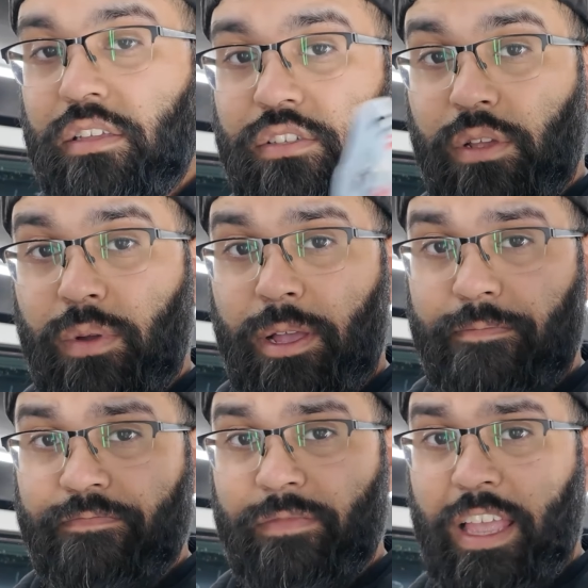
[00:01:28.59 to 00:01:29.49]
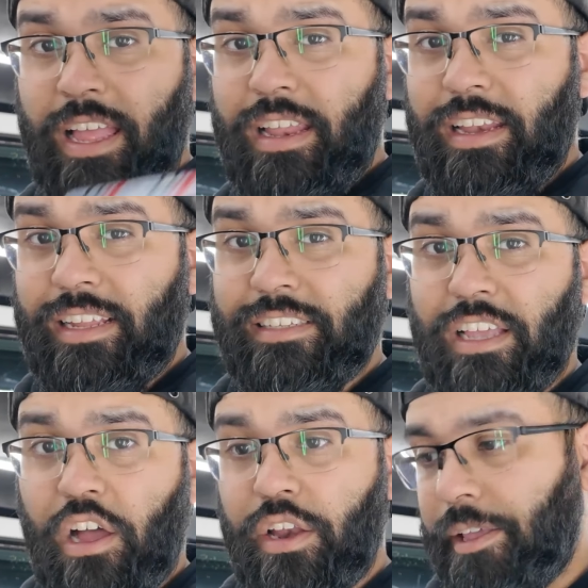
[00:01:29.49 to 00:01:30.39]
So yeah, let's
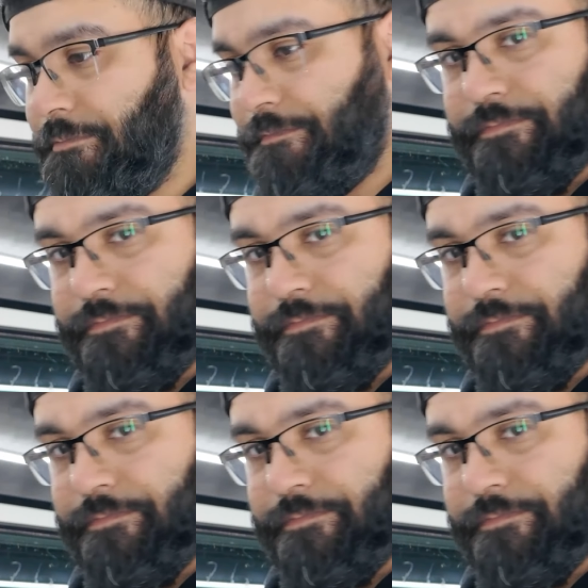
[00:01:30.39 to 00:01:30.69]
get on it.